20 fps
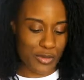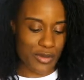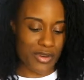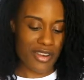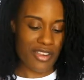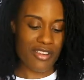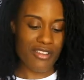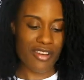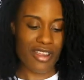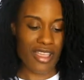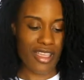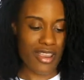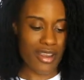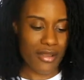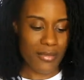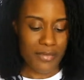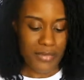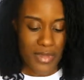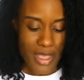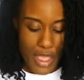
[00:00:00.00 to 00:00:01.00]
pretty
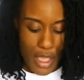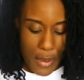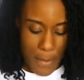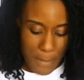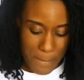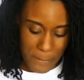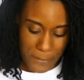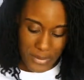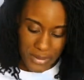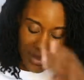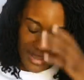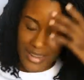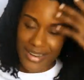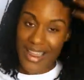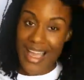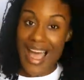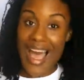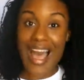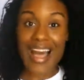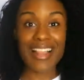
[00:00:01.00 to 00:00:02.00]
great,
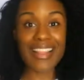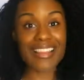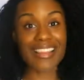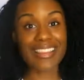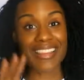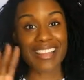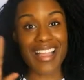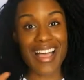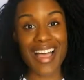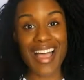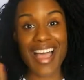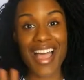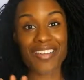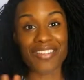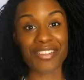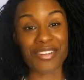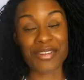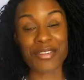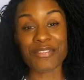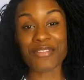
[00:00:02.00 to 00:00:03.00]
but I
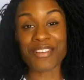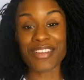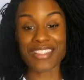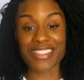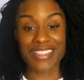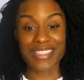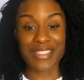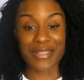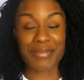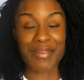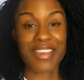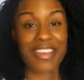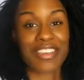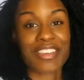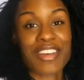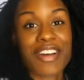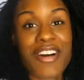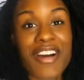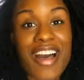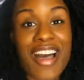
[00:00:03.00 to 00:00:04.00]
have a confession to make,
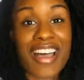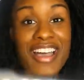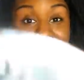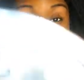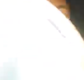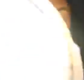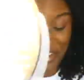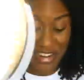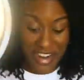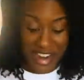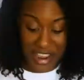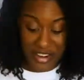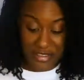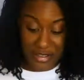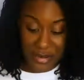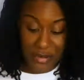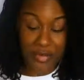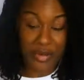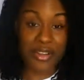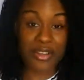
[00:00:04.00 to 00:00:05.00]
y'all. I have
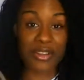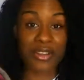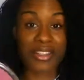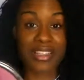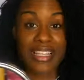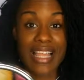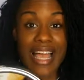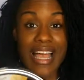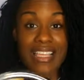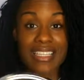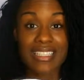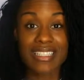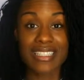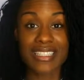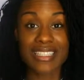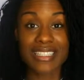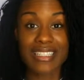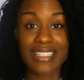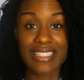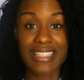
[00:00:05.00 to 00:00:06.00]
never put on
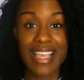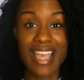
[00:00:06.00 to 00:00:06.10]
lashes